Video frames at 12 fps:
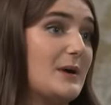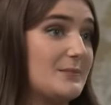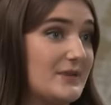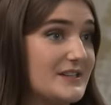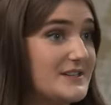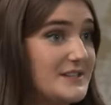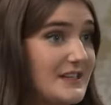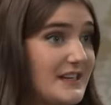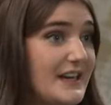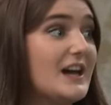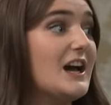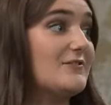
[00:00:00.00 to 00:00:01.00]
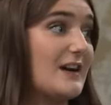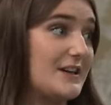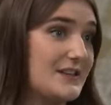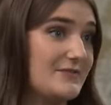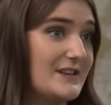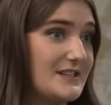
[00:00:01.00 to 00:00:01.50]
publicity
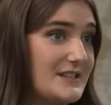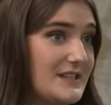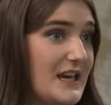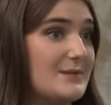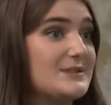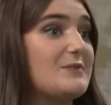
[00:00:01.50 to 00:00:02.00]
around the Invictus Games,